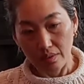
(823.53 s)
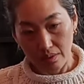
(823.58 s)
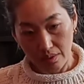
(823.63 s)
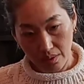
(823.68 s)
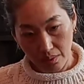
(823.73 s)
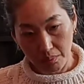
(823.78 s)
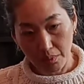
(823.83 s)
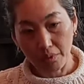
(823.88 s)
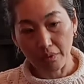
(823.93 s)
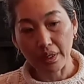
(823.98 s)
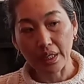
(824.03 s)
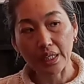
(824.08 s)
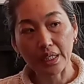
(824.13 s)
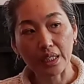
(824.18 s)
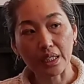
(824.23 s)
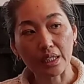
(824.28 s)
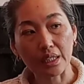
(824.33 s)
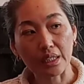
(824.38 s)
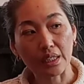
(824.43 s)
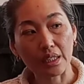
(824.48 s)
the
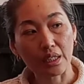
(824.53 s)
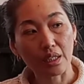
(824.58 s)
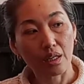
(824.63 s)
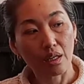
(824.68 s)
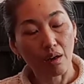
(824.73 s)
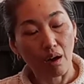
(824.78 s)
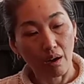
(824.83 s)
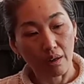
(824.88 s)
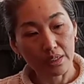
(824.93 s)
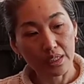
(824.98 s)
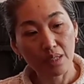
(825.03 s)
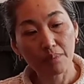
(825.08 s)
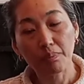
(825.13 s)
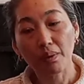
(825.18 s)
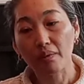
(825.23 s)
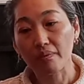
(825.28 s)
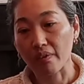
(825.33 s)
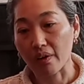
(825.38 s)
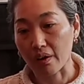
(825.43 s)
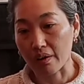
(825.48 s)
meridian tip
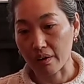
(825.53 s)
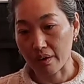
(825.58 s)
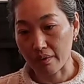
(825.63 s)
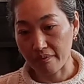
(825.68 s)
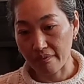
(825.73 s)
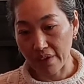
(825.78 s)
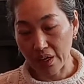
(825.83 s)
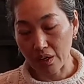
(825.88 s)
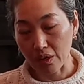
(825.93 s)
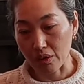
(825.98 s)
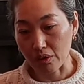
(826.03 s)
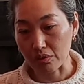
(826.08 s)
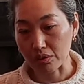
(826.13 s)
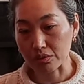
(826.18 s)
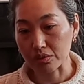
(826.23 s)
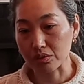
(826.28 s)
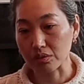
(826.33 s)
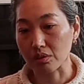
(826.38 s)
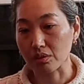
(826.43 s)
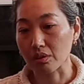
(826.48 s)
of our
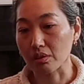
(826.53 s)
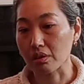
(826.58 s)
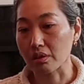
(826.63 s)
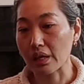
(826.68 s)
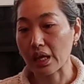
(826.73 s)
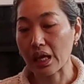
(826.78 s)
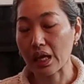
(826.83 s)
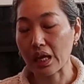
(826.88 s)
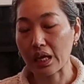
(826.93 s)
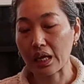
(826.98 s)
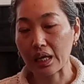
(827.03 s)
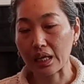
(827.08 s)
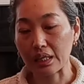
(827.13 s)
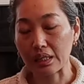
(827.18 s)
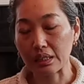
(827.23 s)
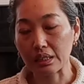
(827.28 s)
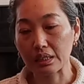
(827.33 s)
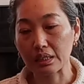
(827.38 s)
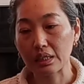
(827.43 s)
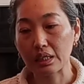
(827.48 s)
fingers or
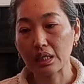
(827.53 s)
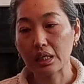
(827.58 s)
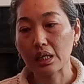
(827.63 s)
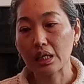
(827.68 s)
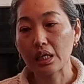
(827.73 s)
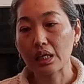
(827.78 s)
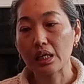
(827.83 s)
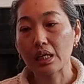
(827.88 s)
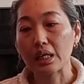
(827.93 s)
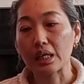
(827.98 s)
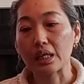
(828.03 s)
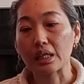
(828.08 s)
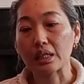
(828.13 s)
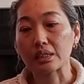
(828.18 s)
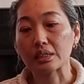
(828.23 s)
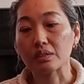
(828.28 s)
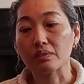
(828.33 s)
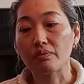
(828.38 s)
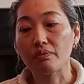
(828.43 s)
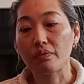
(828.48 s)
hand,
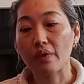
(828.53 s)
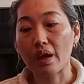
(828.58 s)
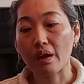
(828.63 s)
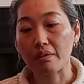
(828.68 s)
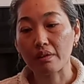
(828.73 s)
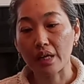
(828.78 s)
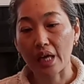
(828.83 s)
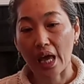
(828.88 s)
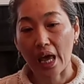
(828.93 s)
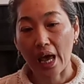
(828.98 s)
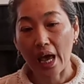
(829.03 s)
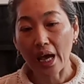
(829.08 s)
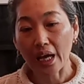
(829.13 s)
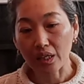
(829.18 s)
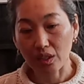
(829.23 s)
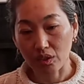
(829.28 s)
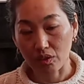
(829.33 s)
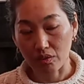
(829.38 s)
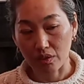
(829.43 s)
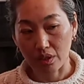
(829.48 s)
is very
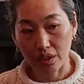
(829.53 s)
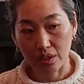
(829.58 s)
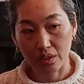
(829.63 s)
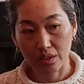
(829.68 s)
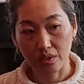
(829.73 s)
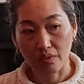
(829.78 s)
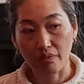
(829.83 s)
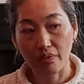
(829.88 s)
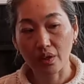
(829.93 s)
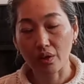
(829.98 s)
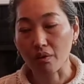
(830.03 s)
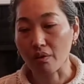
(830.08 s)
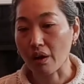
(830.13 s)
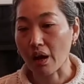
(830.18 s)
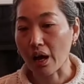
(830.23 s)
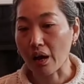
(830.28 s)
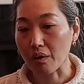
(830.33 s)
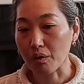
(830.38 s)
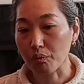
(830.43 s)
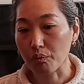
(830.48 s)
accurate to figure
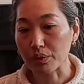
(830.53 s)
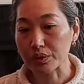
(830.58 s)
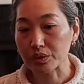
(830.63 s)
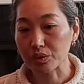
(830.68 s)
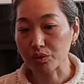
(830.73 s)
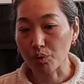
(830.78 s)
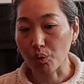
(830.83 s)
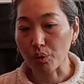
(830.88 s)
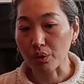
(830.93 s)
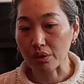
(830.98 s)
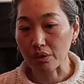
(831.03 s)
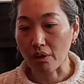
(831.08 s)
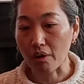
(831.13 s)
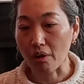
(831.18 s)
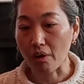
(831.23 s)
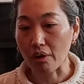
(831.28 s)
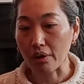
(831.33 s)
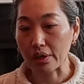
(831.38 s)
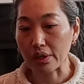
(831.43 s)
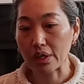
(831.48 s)
out what's going
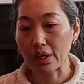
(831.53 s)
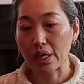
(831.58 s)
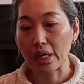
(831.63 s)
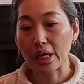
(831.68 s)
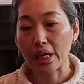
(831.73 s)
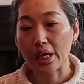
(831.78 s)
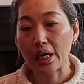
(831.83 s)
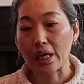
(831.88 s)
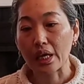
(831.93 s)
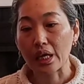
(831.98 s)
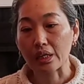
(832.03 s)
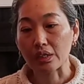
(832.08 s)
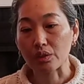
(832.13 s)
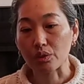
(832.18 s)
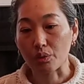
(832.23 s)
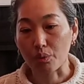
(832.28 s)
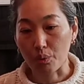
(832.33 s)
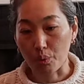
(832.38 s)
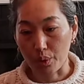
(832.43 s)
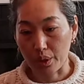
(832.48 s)
on in
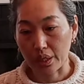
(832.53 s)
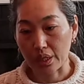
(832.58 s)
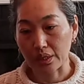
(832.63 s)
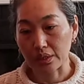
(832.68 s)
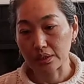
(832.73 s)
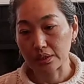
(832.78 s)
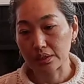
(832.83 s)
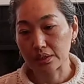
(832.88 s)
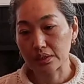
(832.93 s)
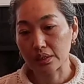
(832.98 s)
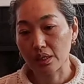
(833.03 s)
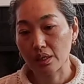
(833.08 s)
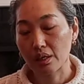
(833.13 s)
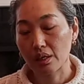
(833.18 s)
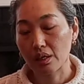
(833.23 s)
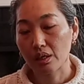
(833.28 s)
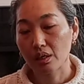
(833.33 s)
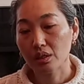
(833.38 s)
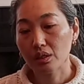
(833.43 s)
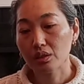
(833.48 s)
your organs.
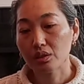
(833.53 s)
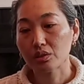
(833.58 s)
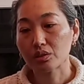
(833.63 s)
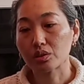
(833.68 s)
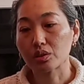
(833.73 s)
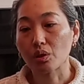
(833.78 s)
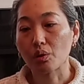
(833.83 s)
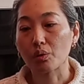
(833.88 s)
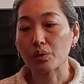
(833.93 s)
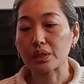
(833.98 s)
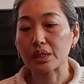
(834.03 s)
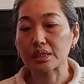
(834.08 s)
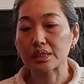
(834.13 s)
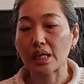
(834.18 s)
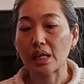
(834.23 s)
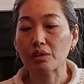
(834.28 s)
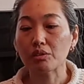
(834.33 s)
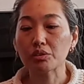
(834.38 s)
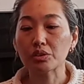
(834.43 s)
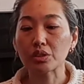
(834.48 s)
So this
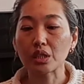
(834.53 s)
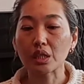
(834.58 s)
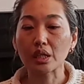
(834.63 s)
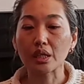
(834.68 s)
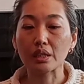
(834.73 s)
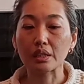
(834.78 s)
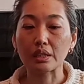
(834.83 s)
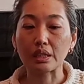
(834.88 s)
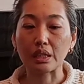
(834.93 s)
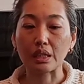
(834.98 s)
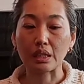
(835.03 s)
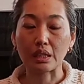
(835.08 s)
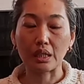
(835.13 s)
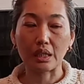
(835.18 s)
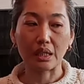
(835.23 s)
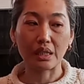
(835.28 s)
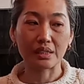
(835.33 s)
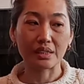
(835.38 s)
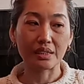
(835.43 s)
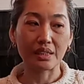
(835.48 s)
energy healing
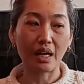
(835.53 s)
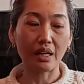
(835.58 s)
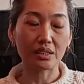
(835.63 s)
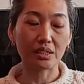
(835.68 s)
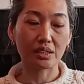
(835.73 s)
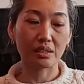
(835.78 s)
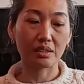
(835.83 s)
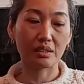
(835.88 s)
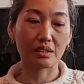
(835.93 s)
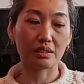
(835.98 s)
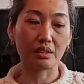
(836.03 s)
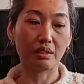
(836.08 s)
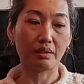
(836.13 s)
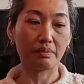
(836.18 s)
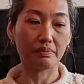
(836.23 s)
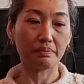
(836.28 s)
is not just